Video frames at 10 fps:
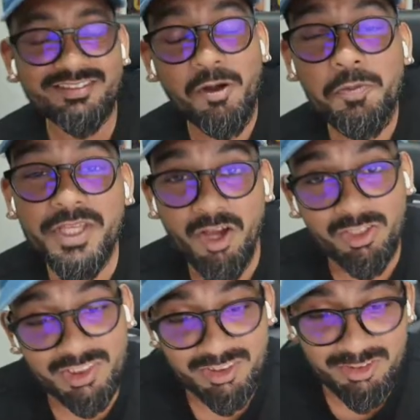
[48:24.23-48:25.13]
be
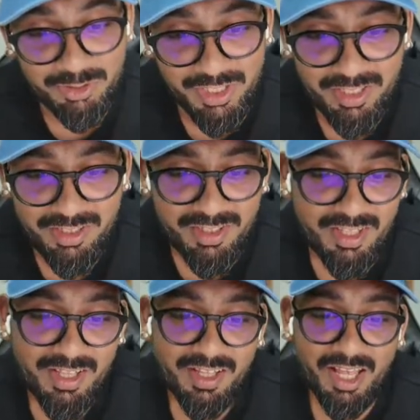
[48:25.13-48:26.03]
honest, okay?
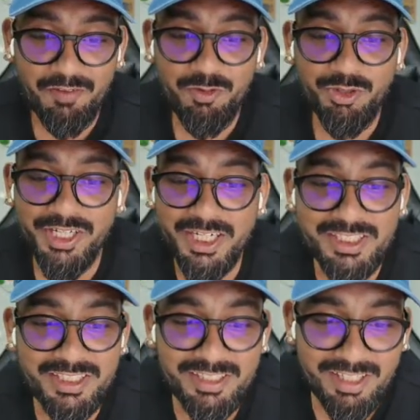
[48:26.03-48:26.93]
Have you
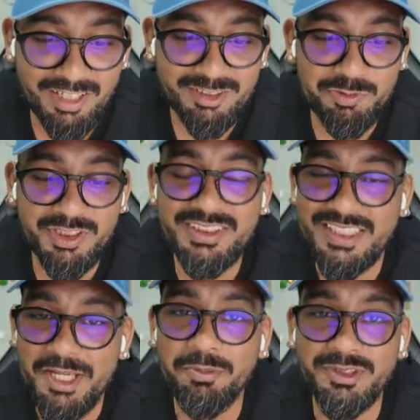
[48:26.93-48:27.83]
created a task with the
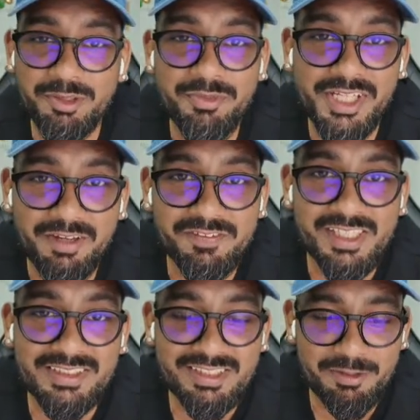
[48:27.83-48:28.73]
same summary of
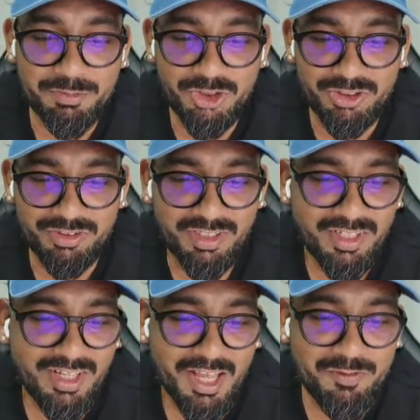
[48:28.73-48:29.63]
description?
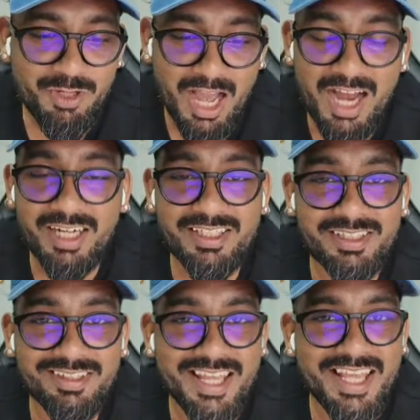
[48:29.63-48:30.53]
Have you
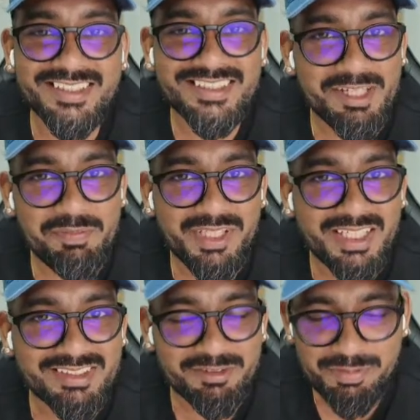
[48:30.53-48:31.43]
added ASAP
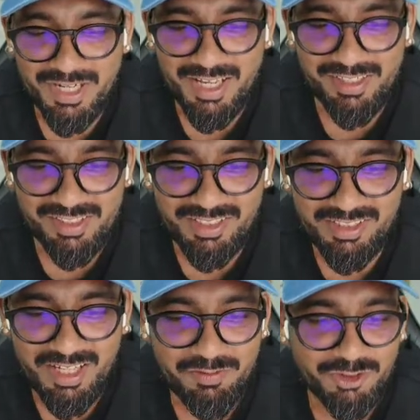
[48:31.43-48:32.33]
as a priority?
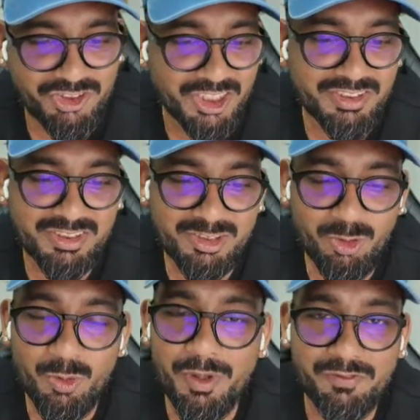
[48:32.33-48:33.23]
Have you changed the
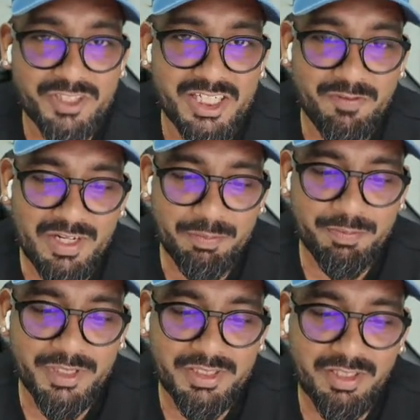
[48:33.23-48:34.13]
scope after
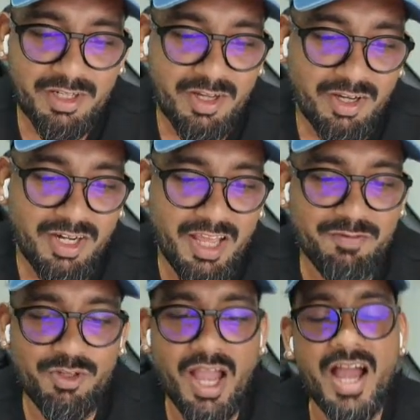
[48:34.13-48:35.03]
development? Or have
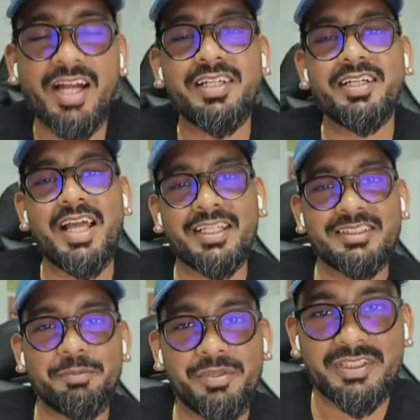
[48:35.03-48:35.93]
you added
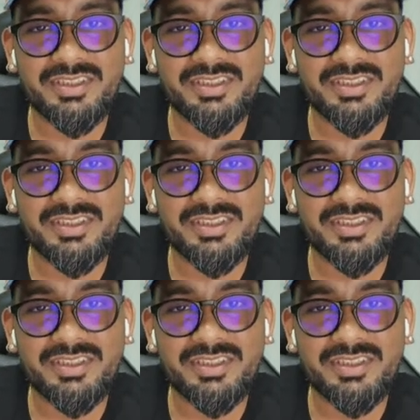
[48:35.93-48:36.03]
acceptance